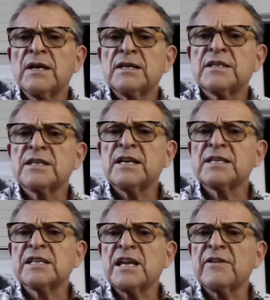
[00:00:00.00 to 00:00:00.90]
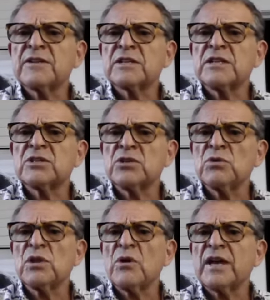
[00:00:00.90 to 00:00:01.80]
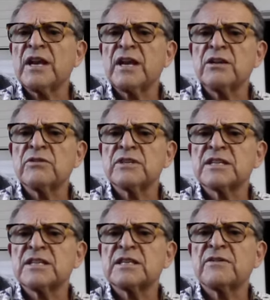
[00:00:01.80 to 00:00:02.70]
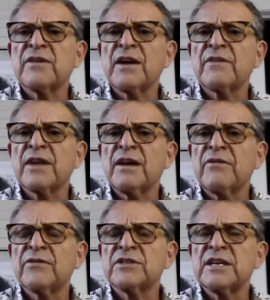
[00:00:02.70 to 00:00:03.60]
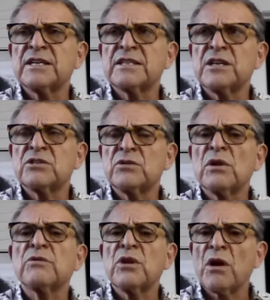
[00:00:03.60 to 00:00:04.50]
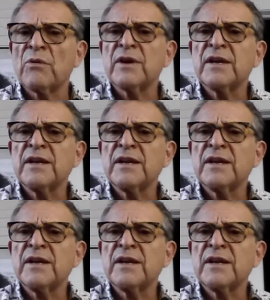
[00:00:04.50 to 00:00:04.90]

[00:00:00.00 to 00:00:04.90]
Is the TSH is too low? Can it hinder the success of IVF? TSH too low? No.